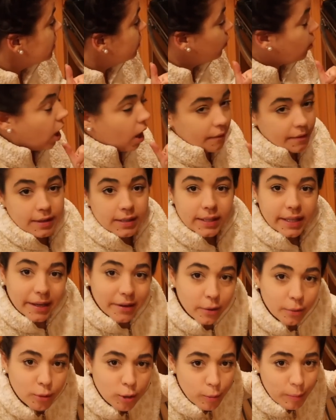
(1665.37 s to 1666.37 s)
Well, obviously I
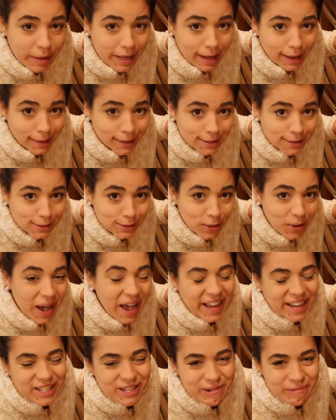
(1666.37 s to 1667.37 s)
don't grow bananas, so
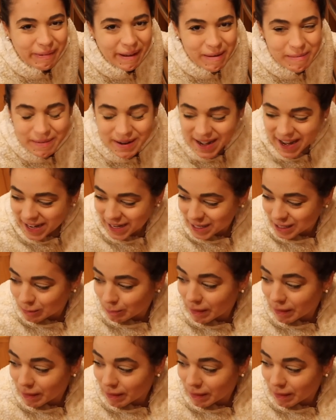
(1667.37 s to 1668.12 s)
I do buy bananas,